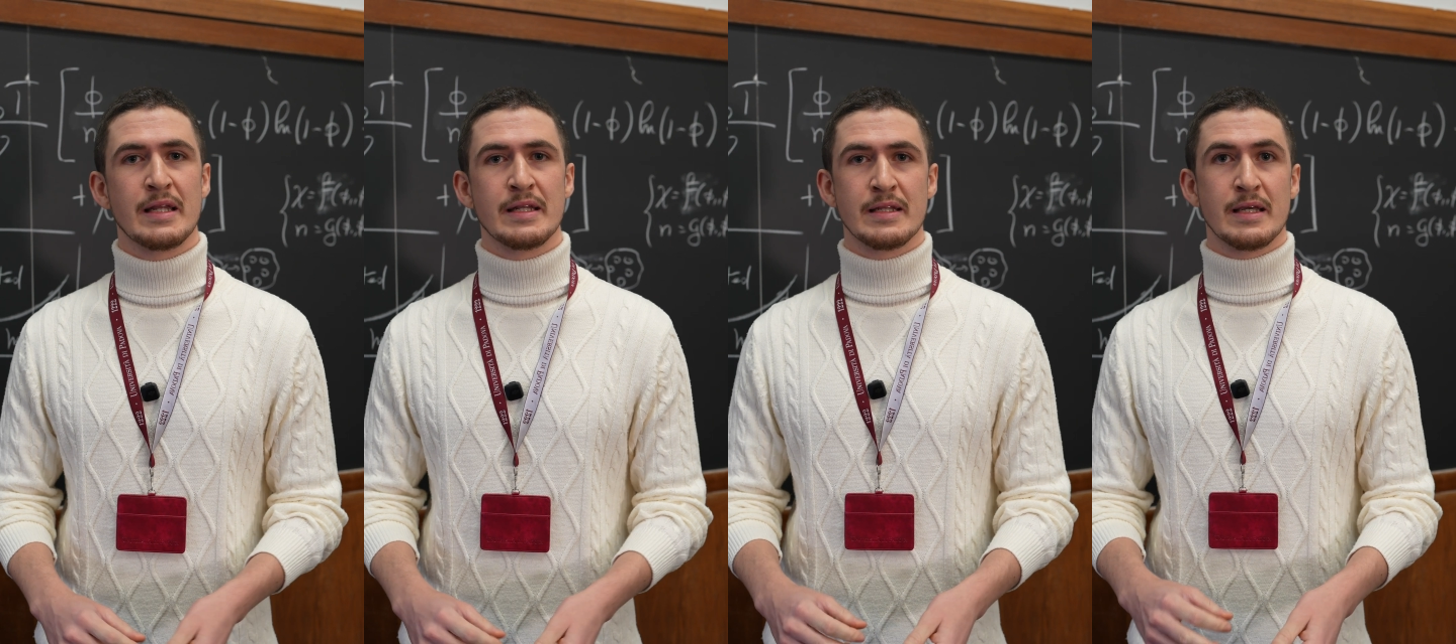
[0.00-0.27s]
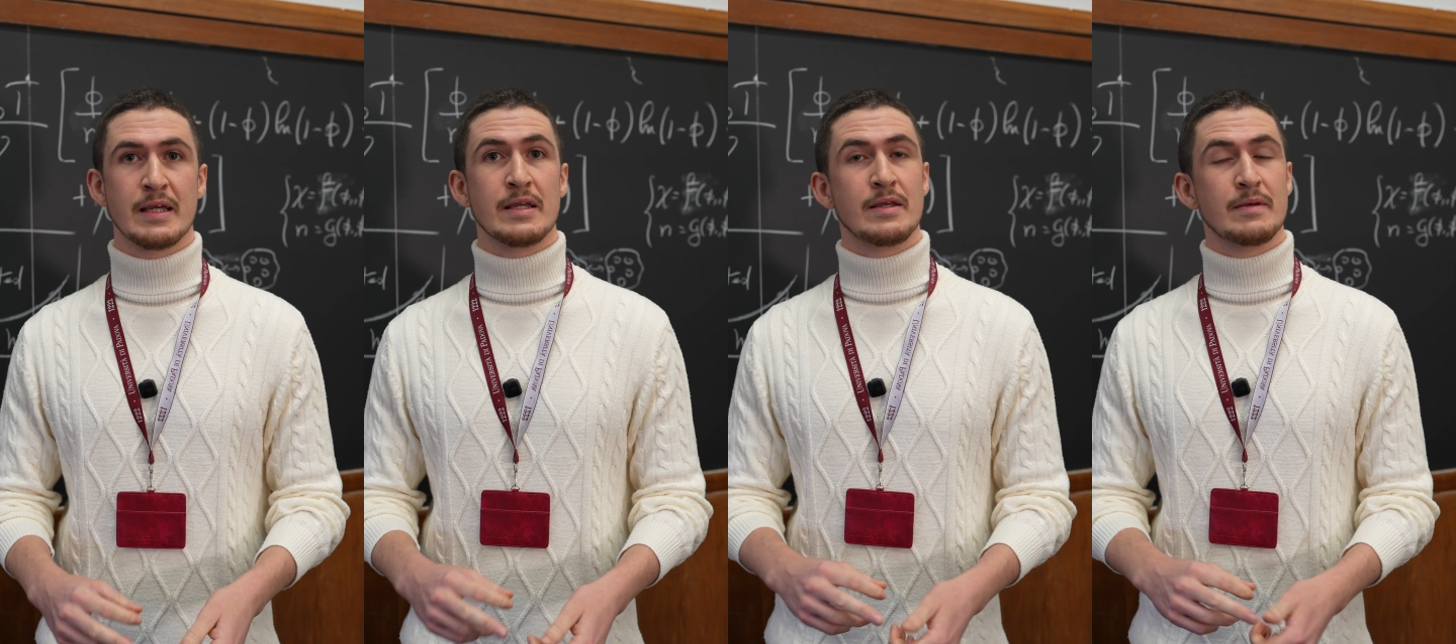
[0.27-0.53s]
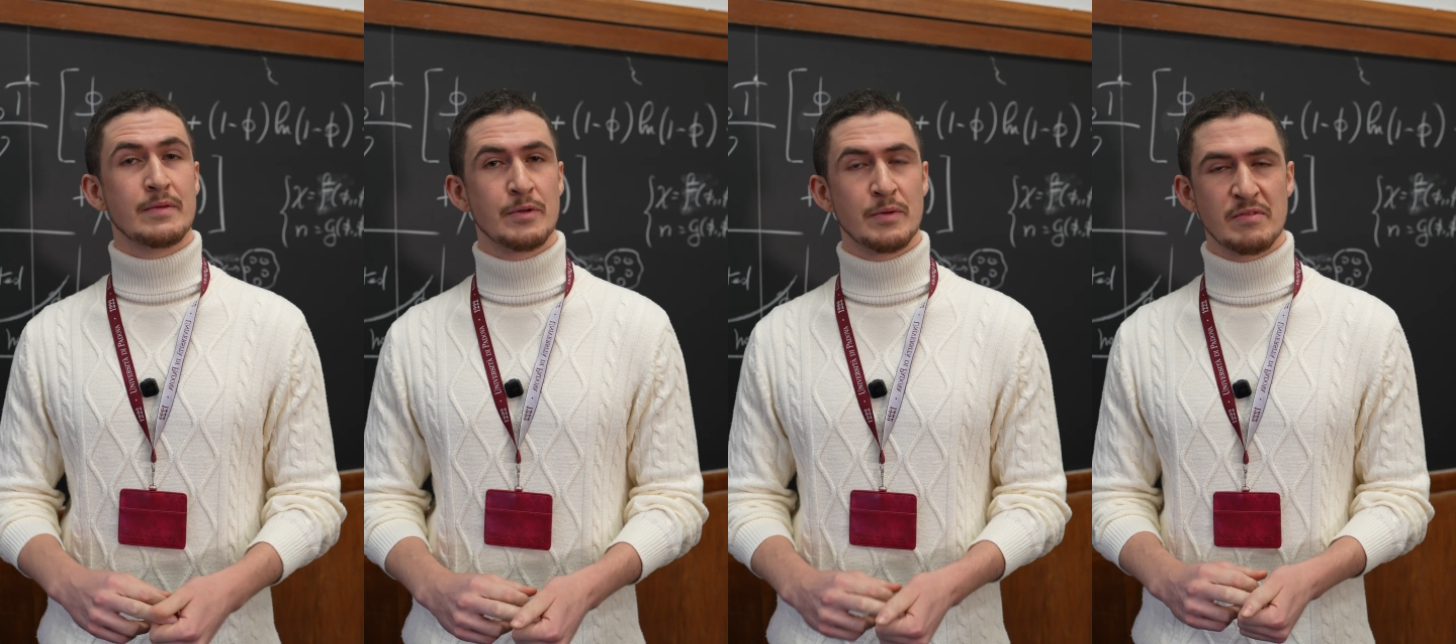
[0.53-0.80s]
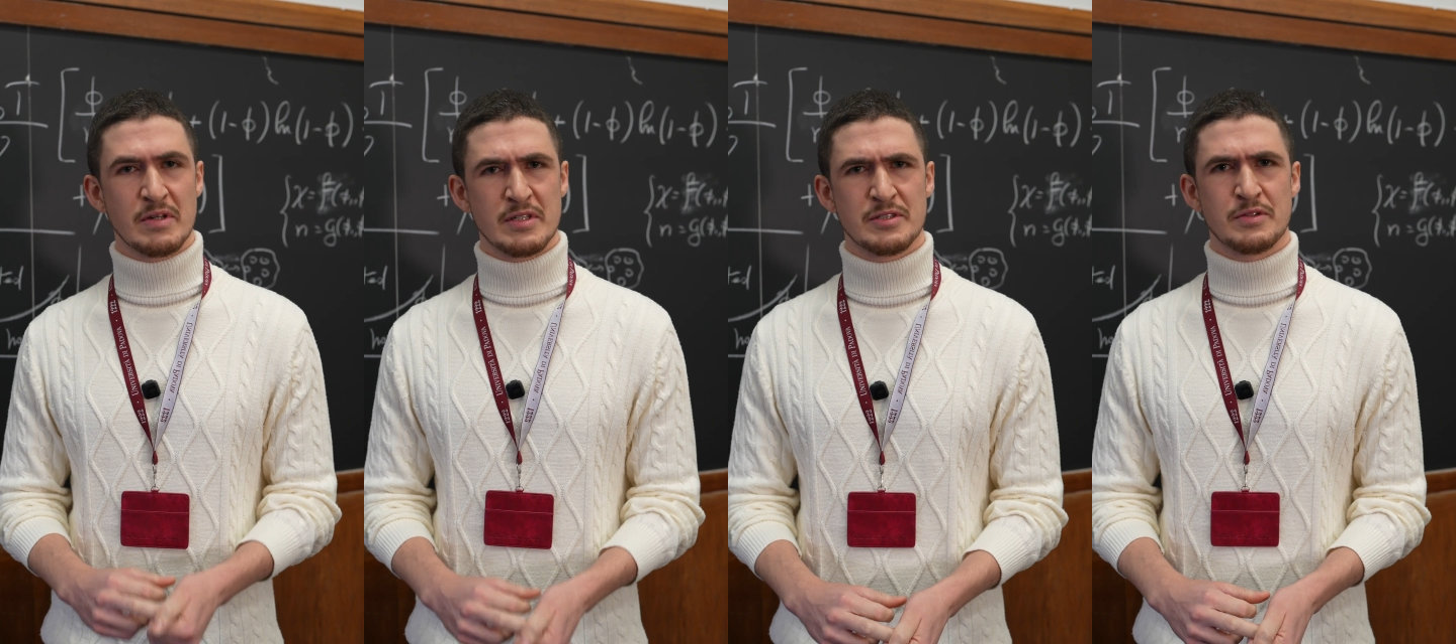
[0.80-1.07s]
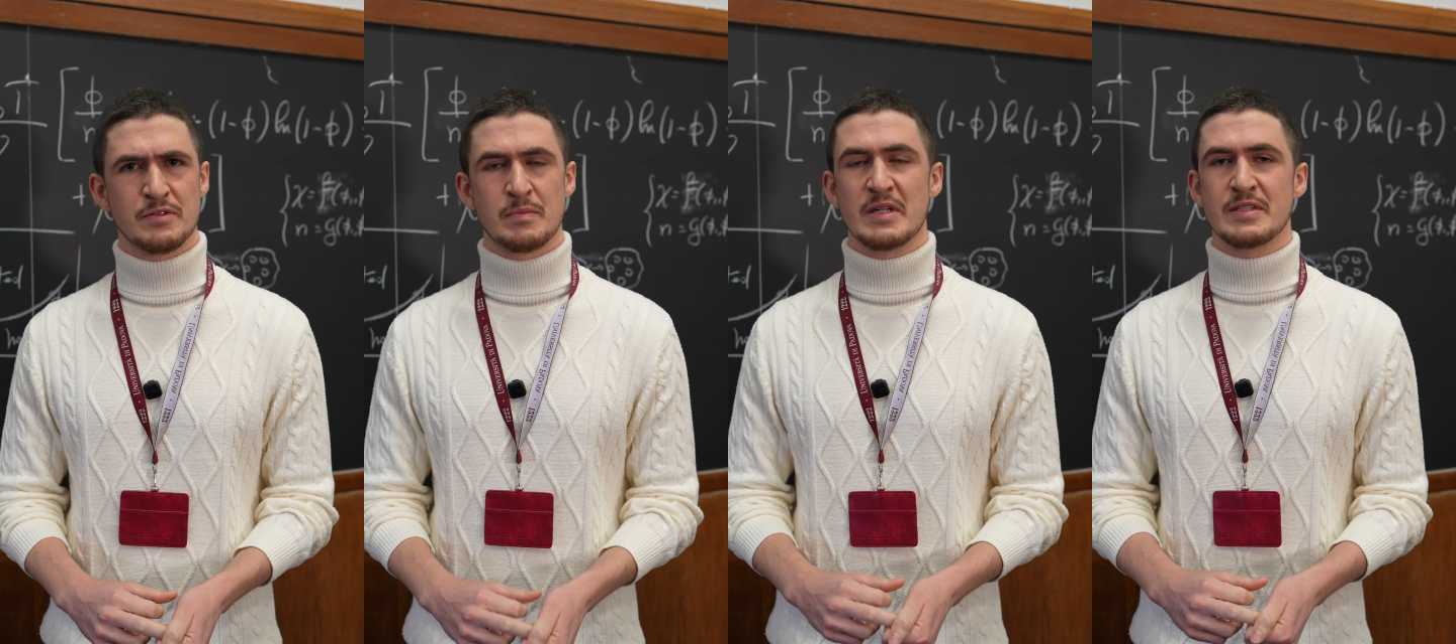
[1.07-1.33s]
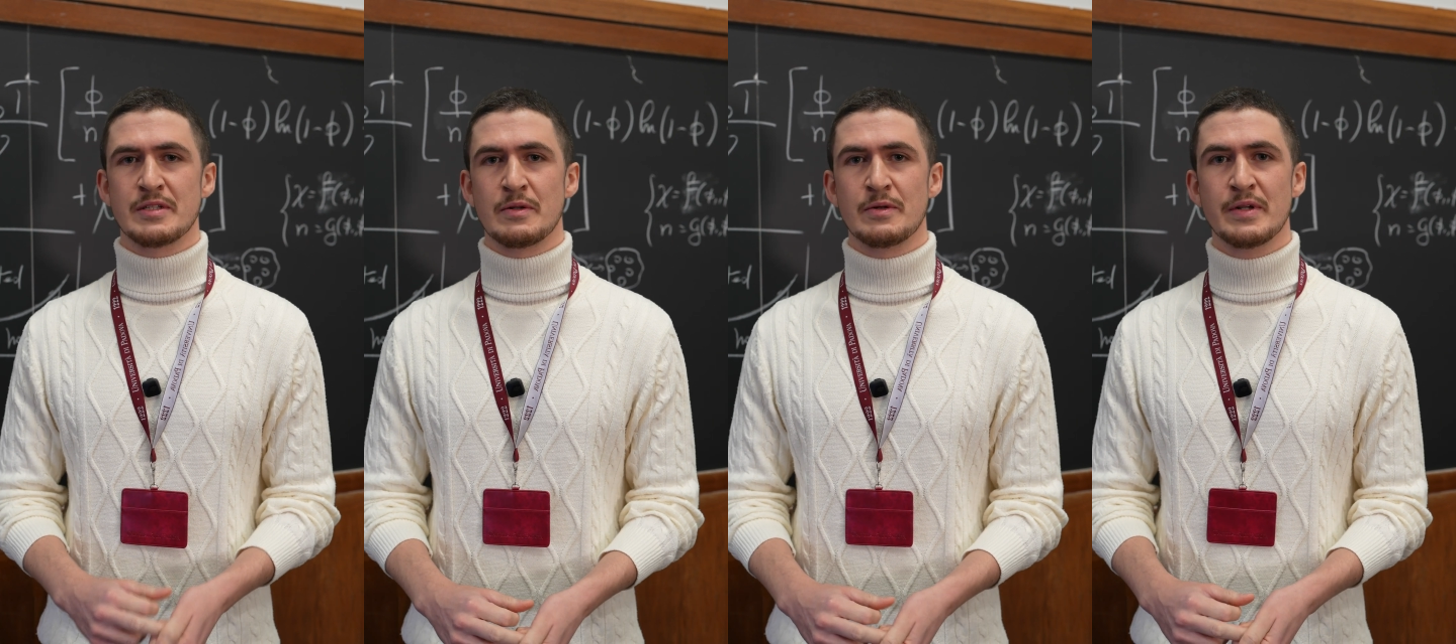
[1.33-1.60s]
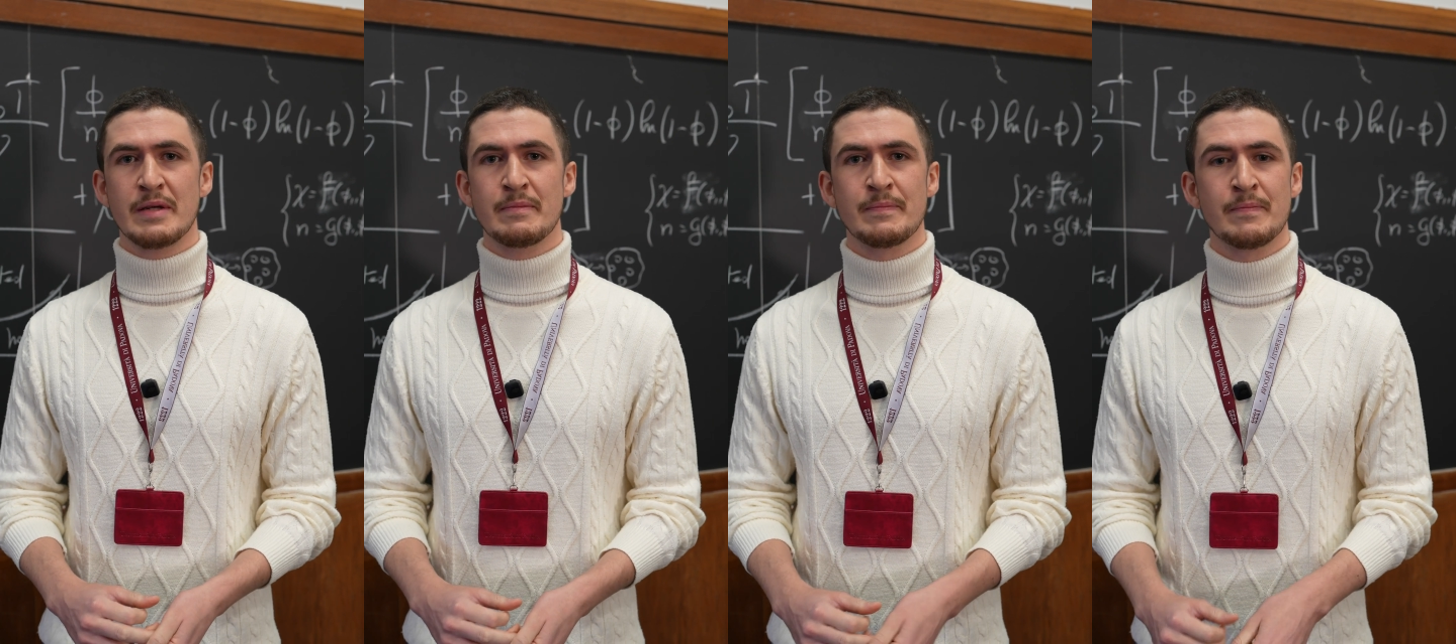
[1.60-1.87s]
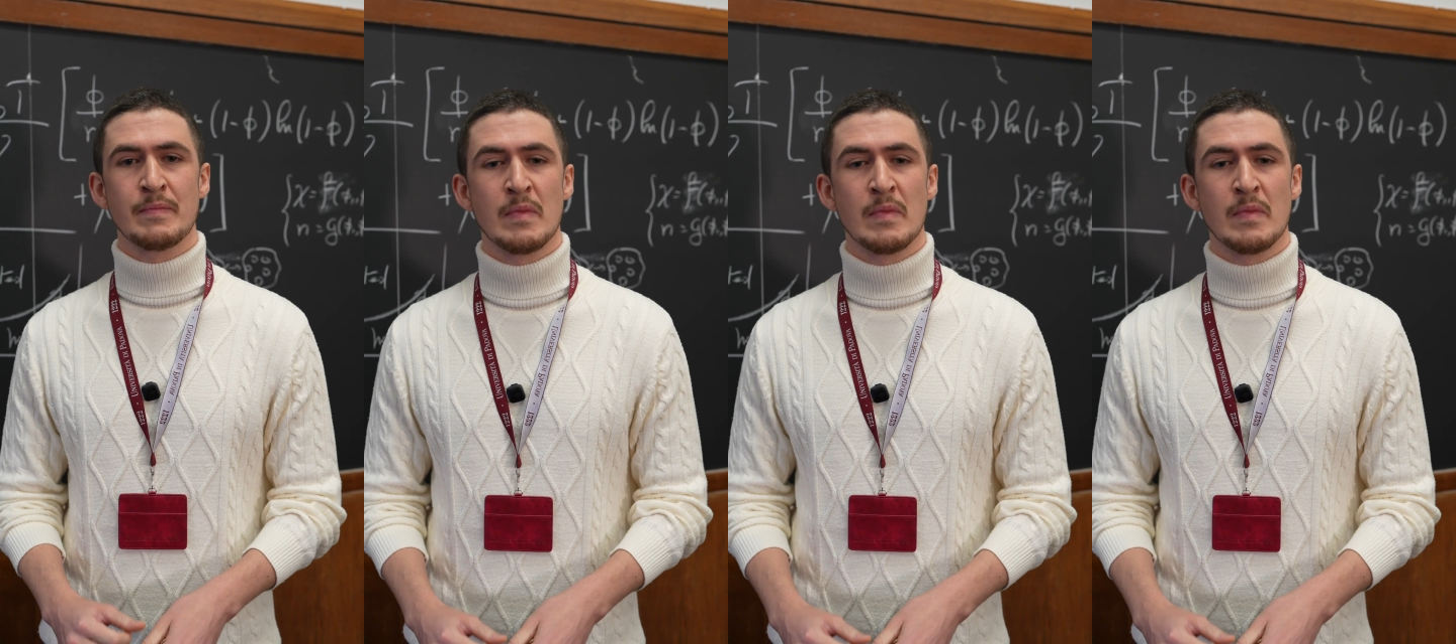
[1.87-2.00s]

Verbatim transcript: and the University of Barcelona,